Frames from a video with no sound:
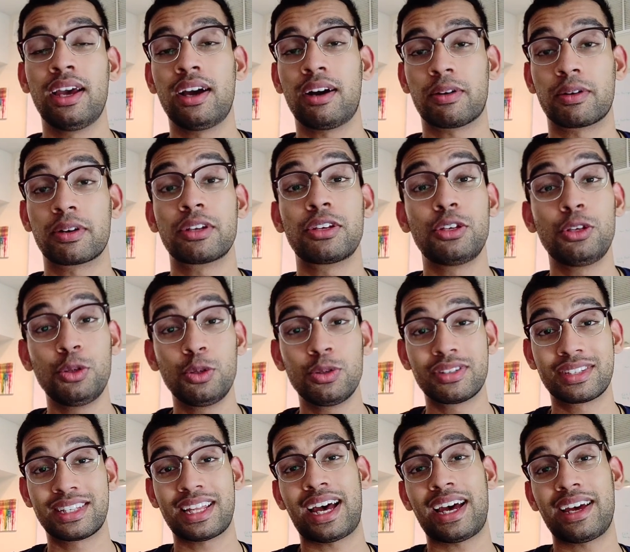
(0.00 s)
or
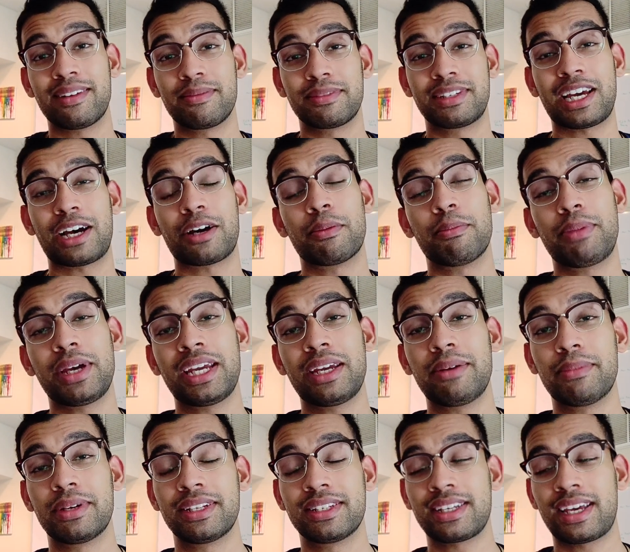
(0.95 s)
use that down
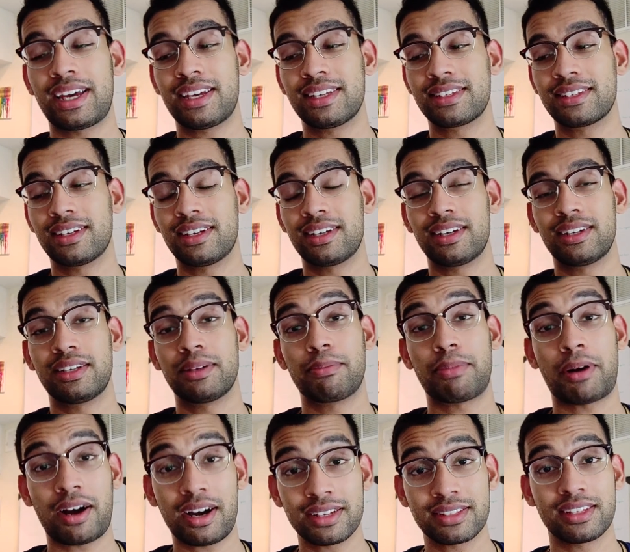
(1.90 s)
payment as a
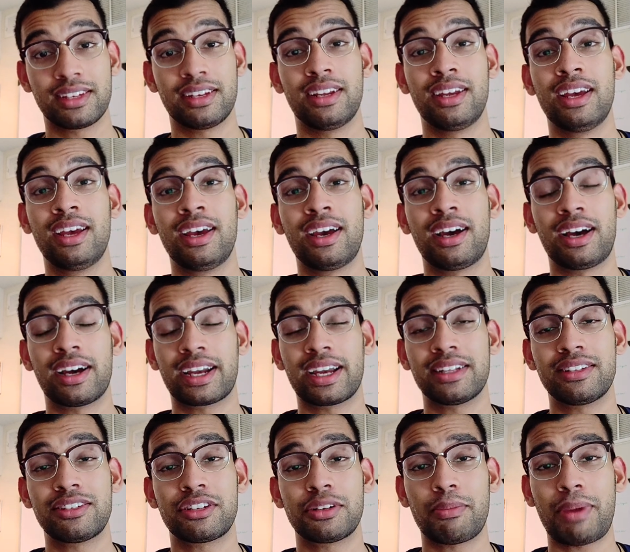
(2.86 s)
deposit deposit
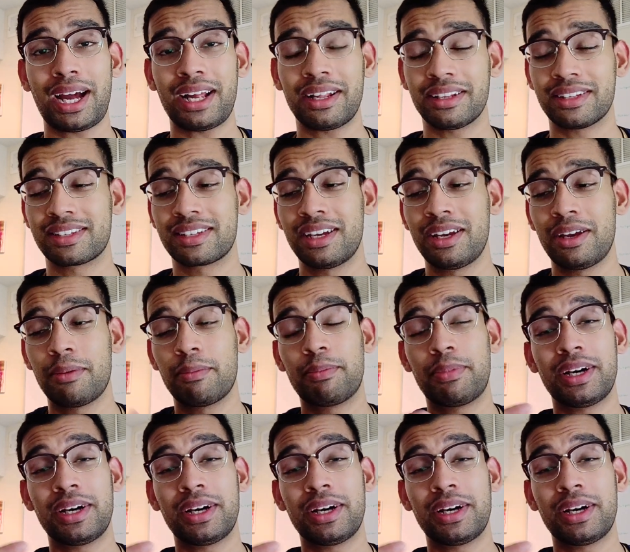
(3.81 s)
against your balance.